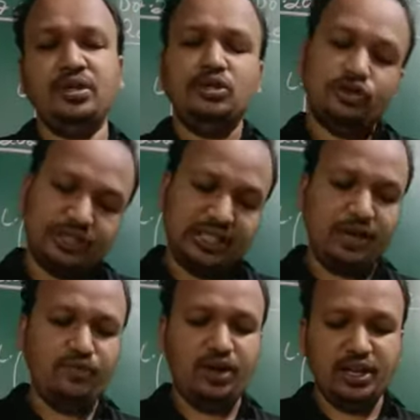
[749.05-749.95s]
So
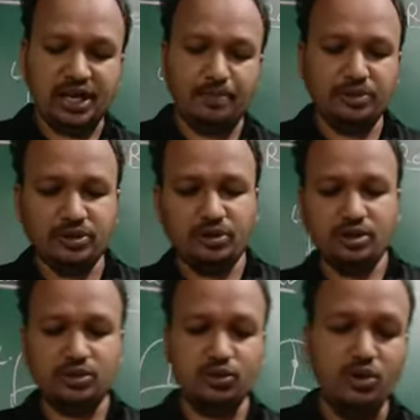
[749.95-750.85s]
same way in computer
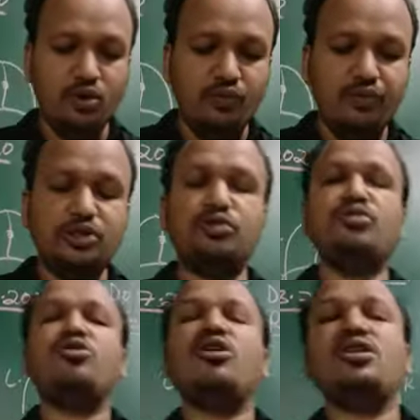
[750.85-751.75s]
also, we should
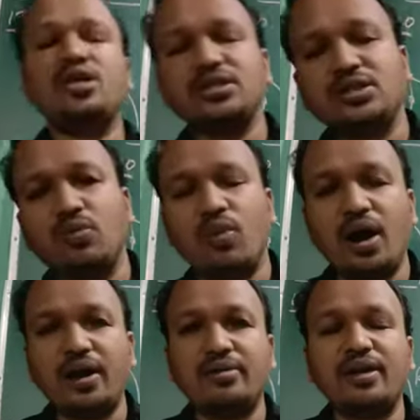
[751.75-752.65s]
not touch the
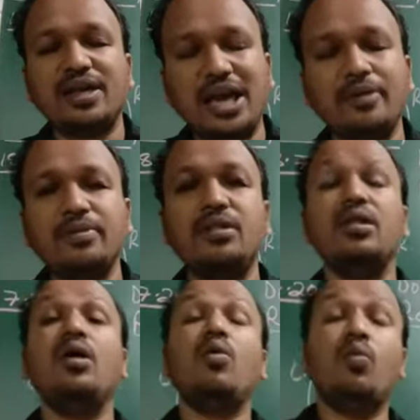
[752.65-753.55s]
wire and cable
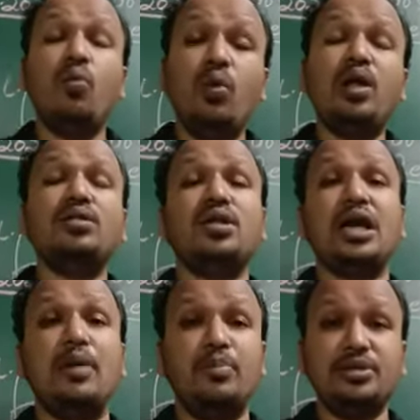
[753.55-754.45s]
when the
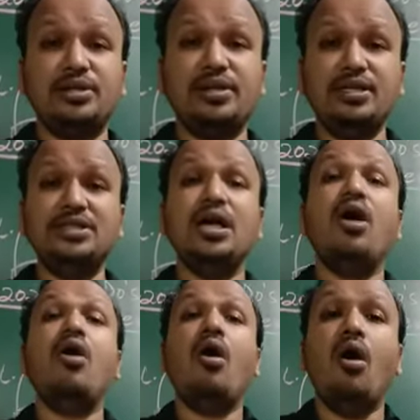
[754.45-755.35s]
computer is
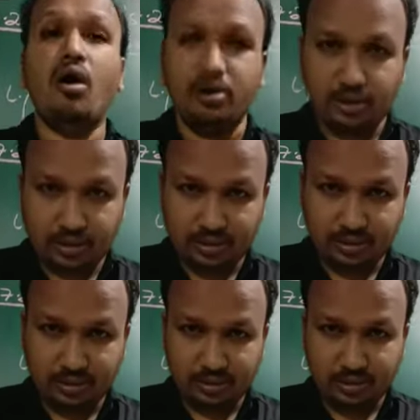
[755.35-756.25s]
on.
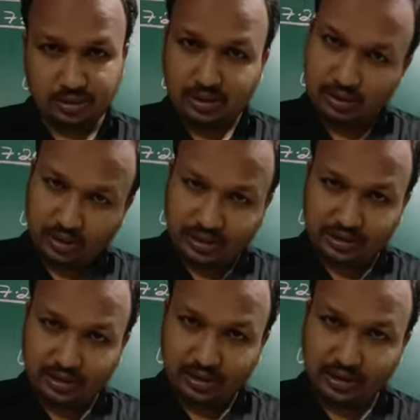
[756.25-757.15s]
Okay,
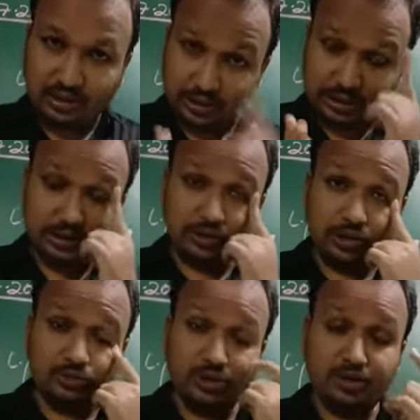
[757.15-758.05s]
children, so this is
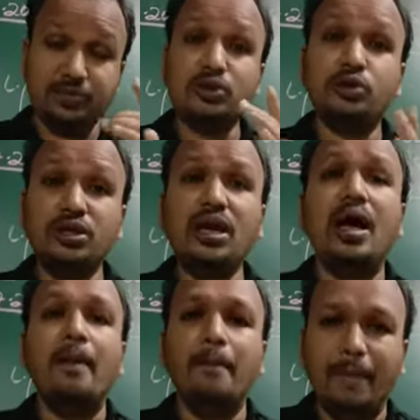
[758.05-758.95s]
also one of the good
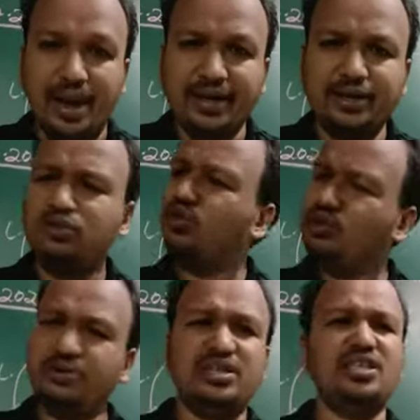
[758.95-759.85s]
manner.
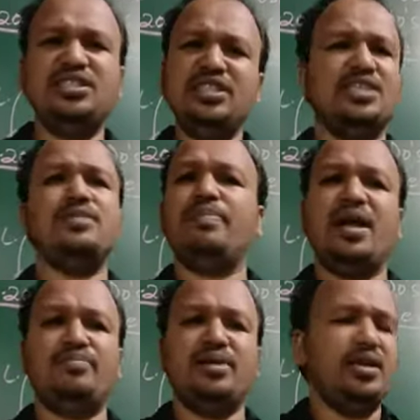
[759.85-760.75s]
Those who are touching, that's a
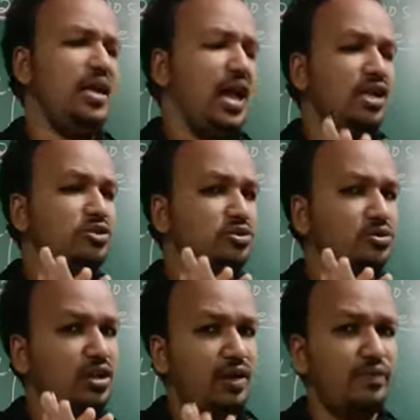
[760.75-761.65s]
bad manner, and you should
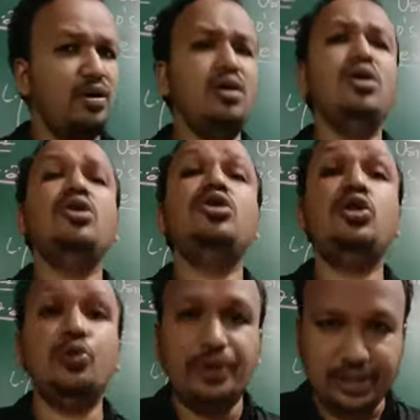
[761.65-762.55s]
never
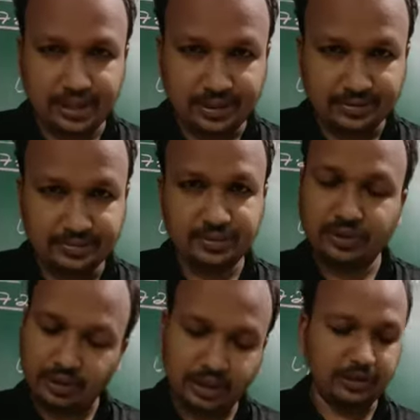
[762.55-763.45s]
do it.
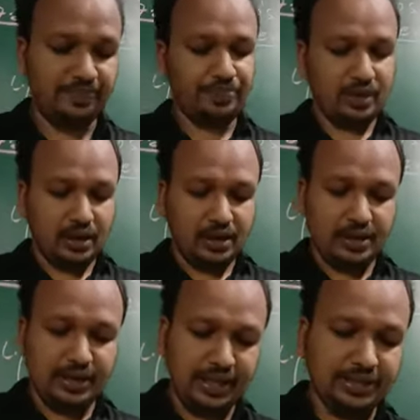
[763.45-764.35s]
Okay,
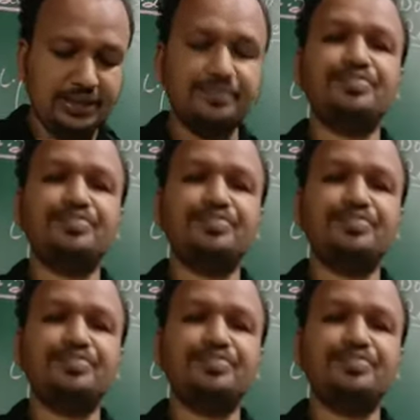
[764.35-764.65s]
next.